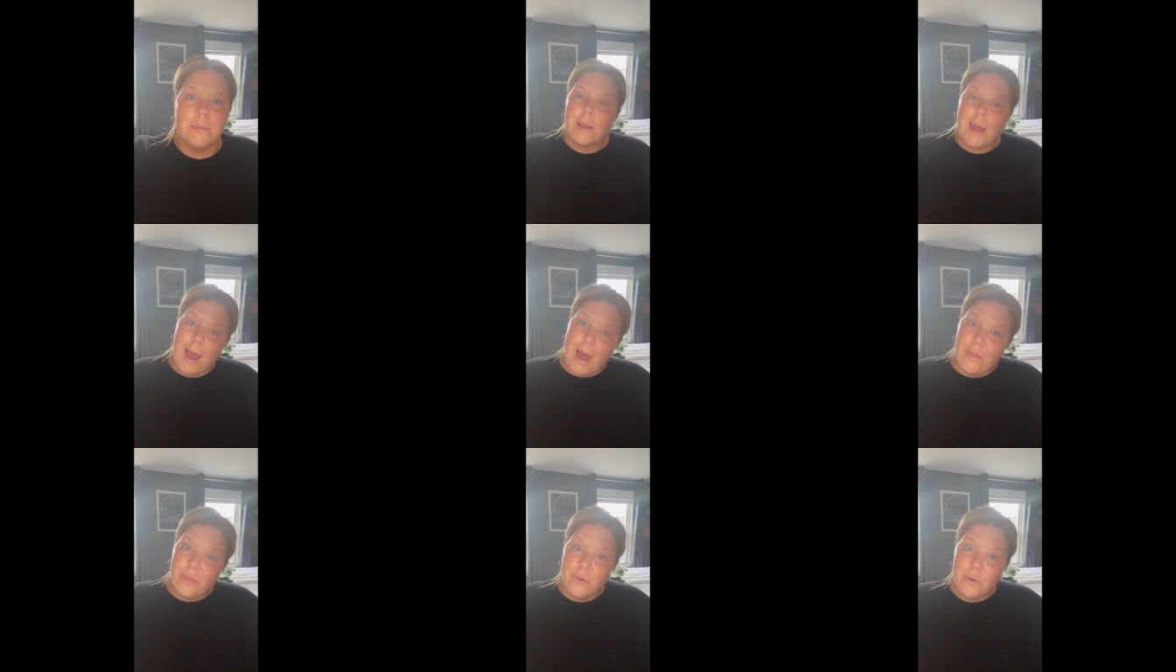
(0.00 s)

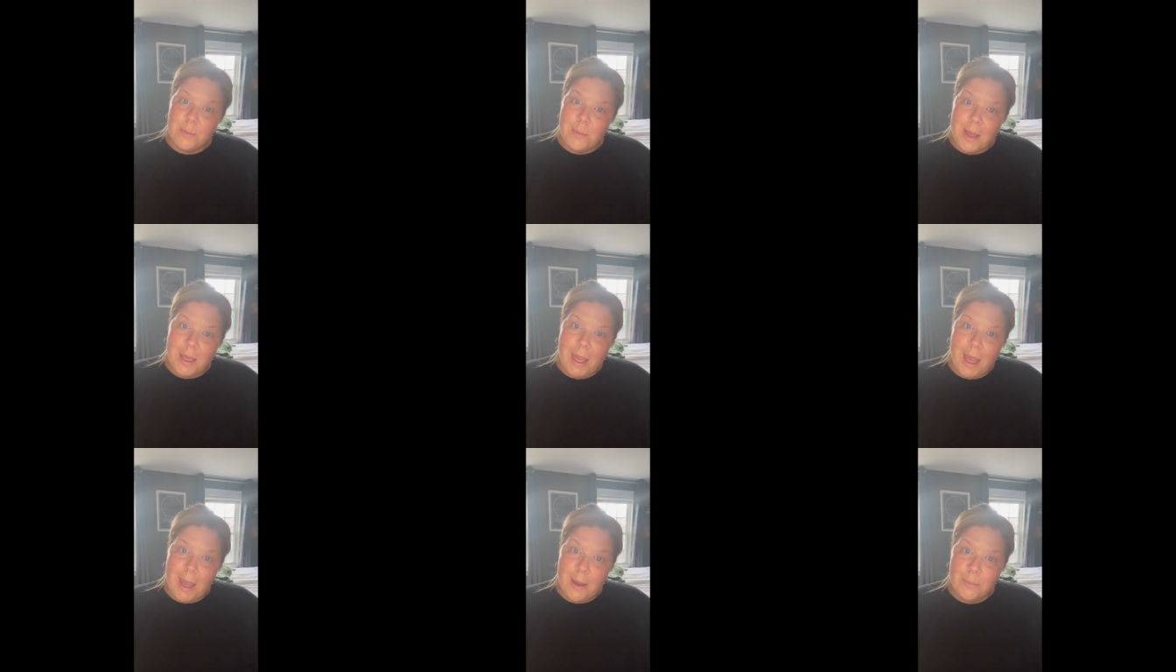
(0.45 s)
Catherine
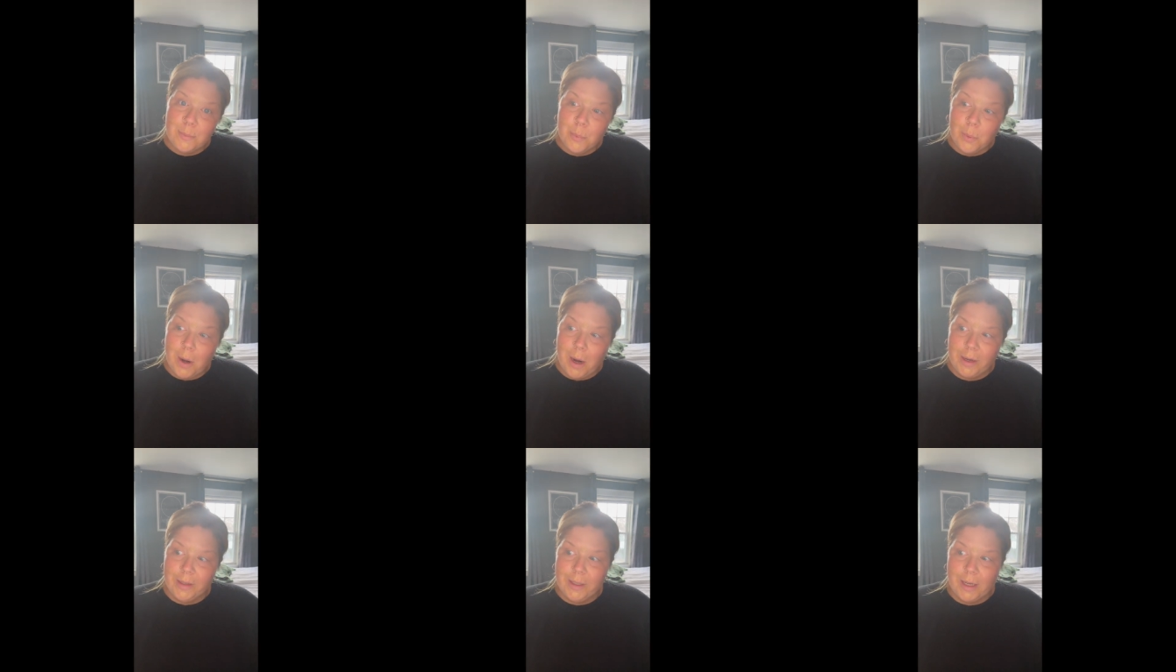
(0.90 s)
became
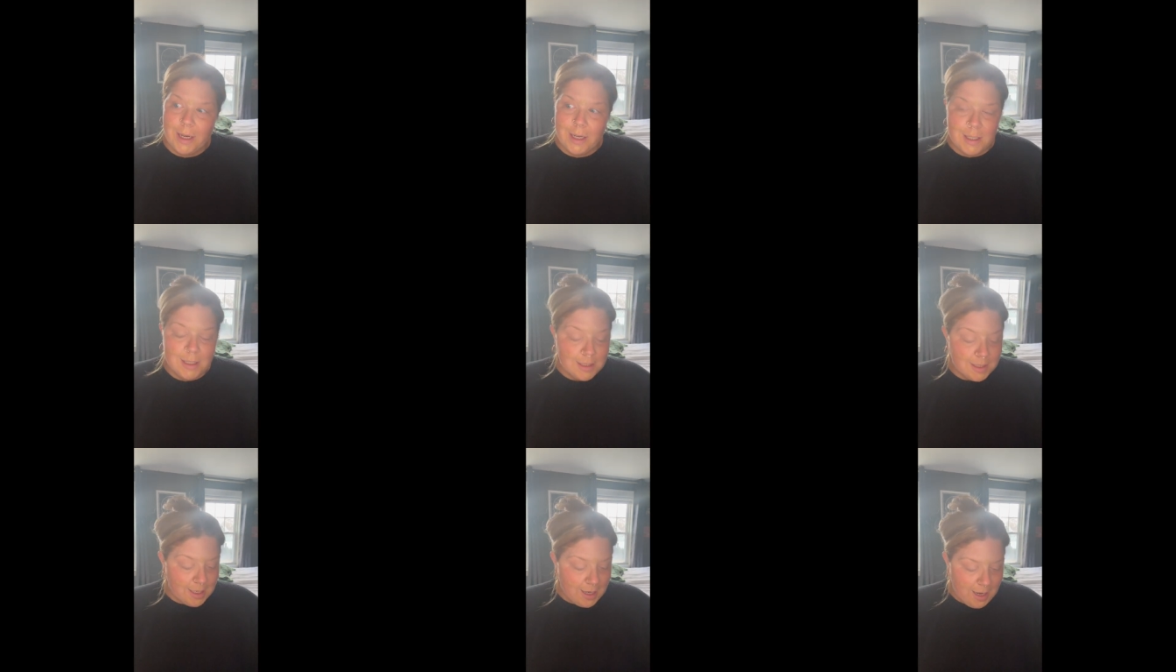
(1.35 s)

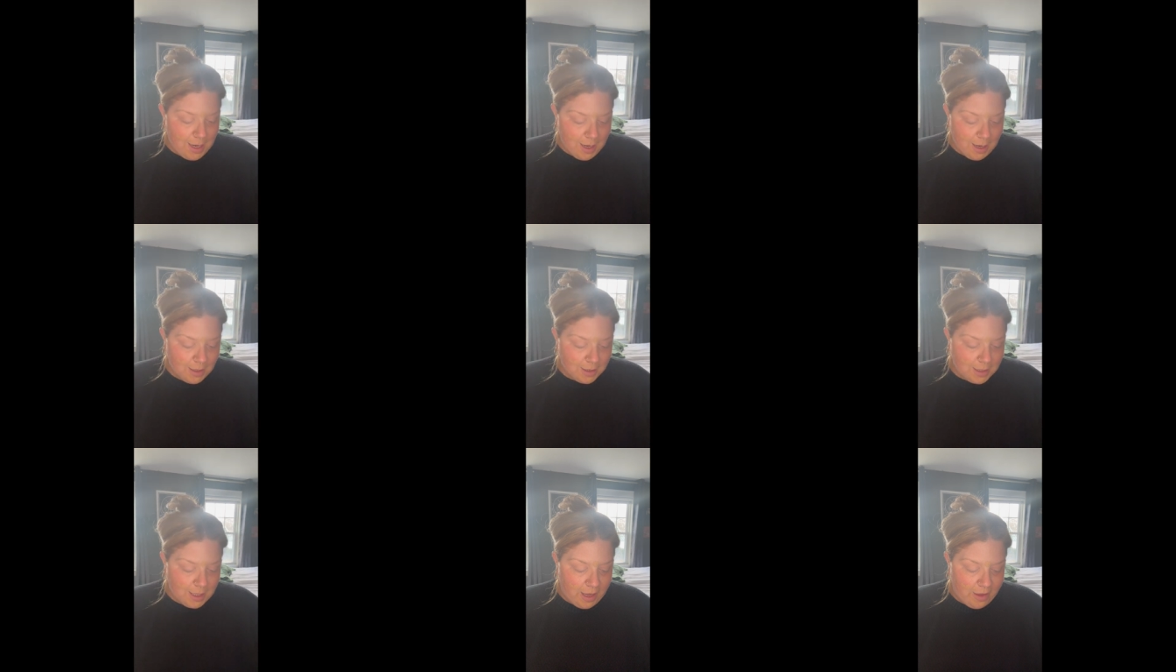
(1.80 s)
pregnant
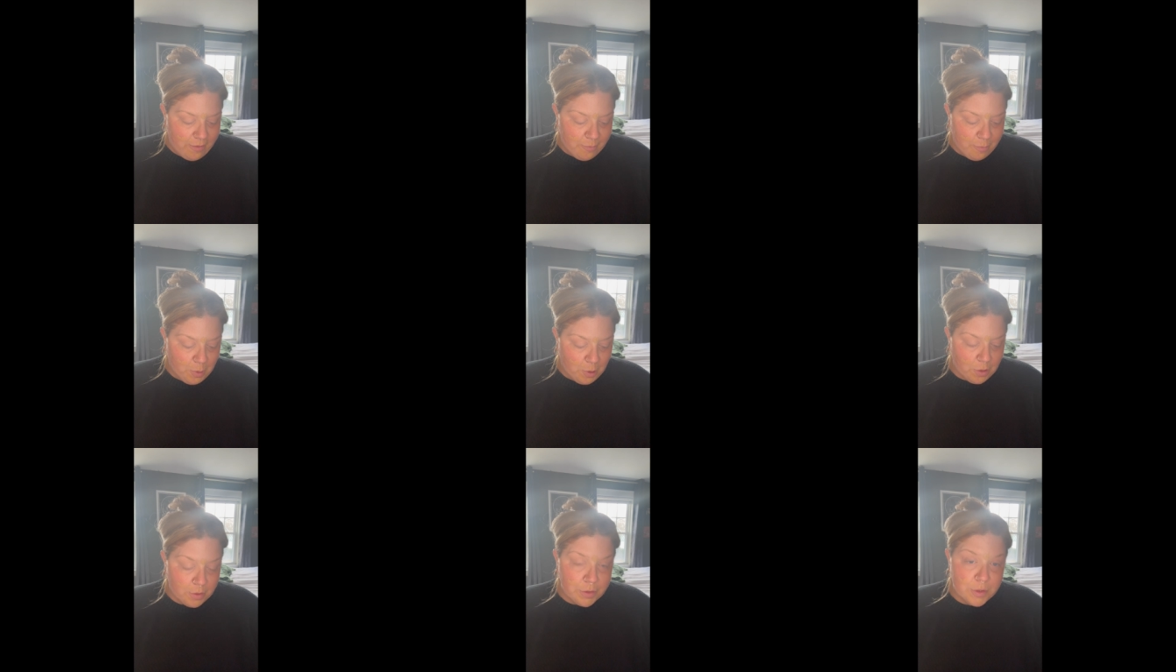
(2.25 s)
and gave
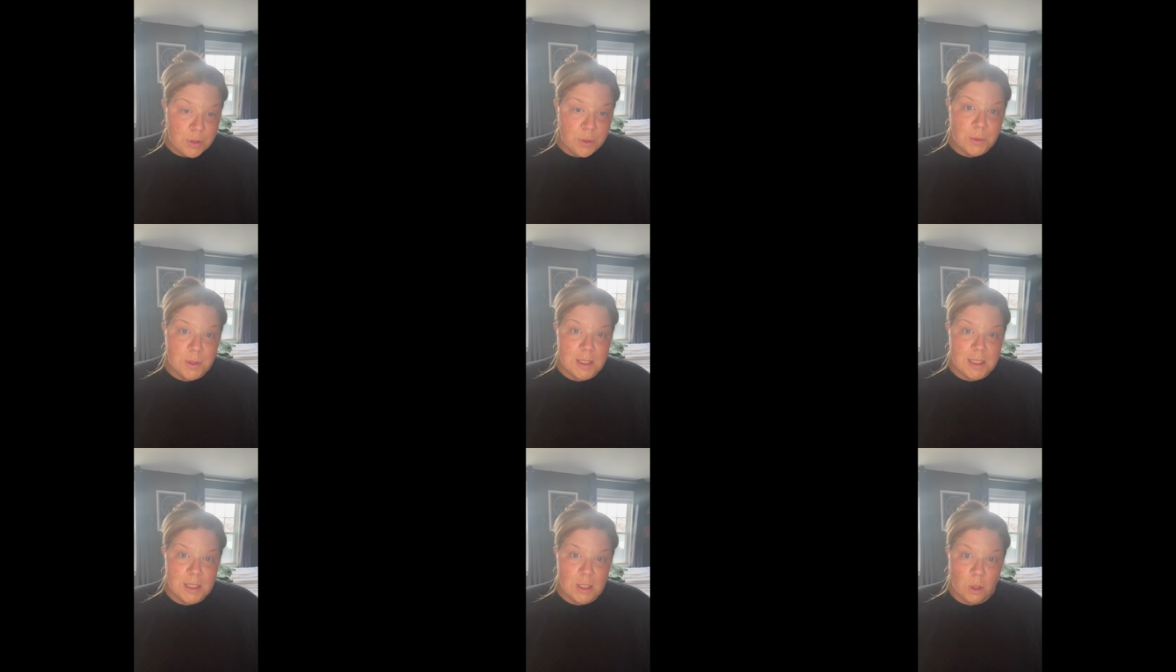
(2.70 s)
birth to
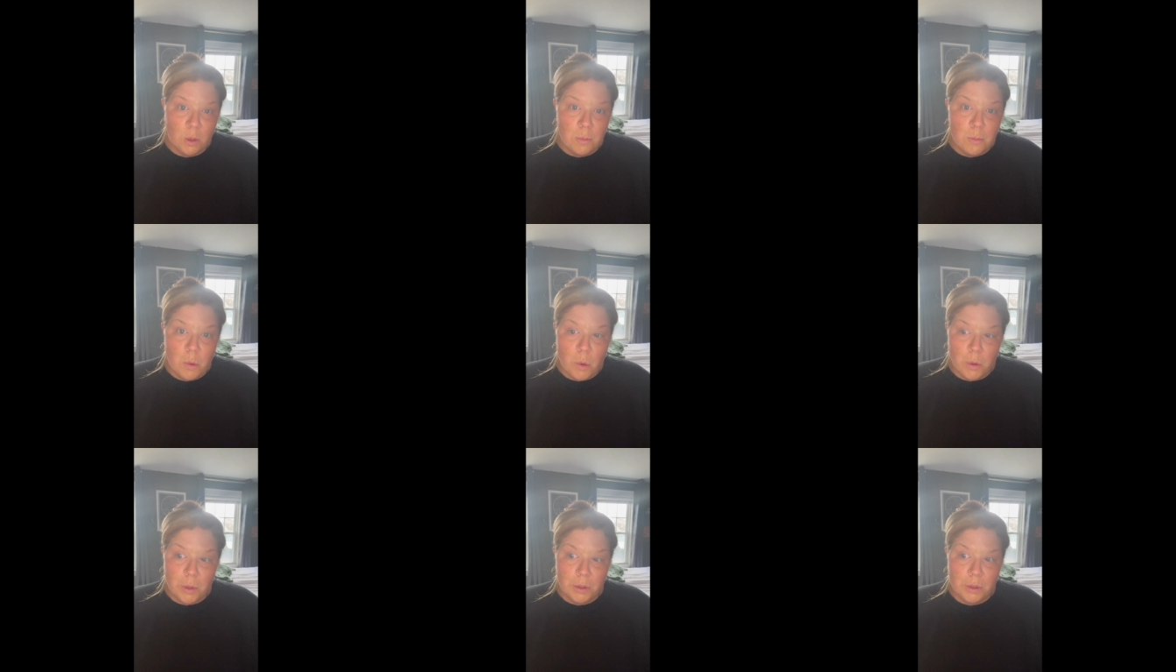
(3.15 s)
a
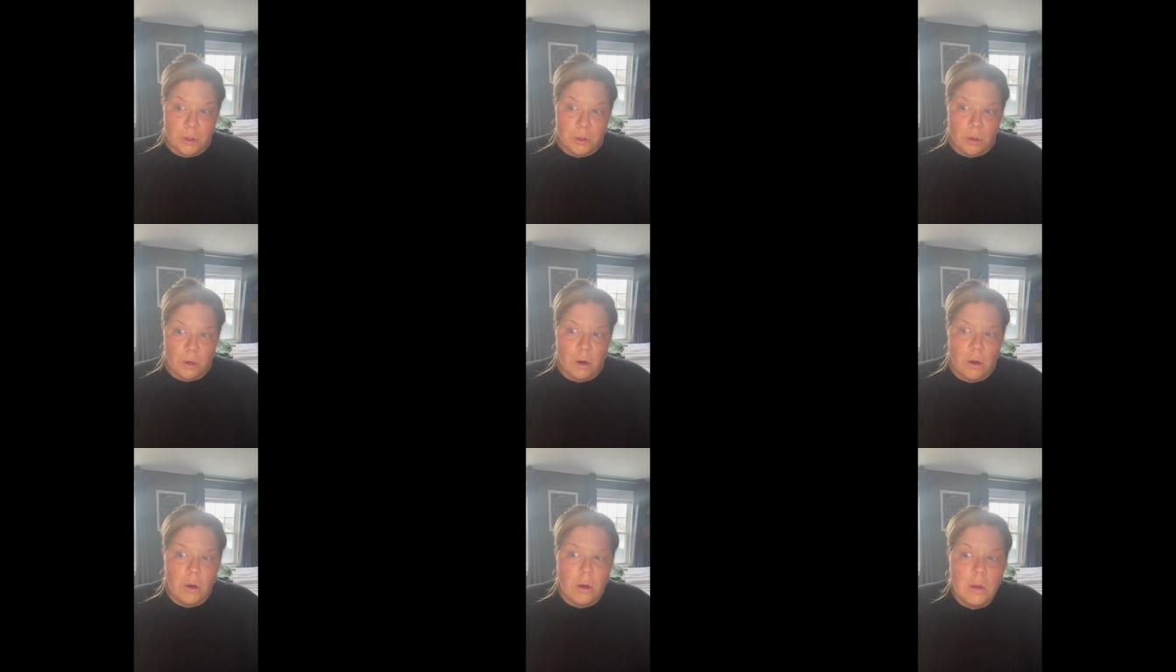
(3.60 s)
stillborn
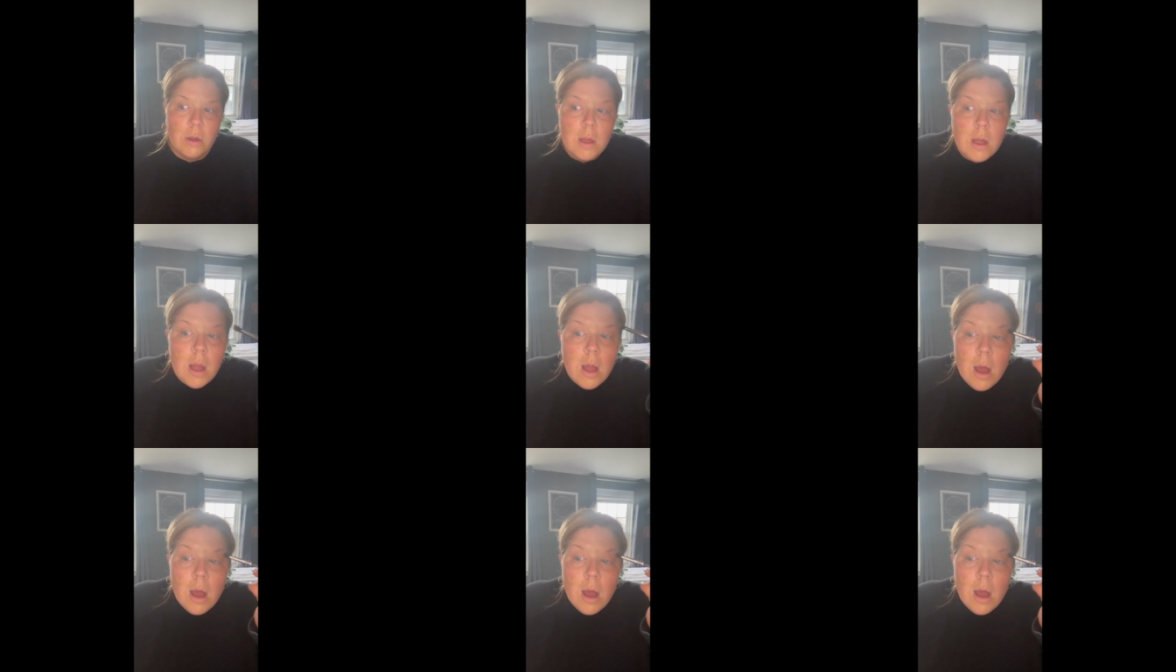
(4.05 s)
girl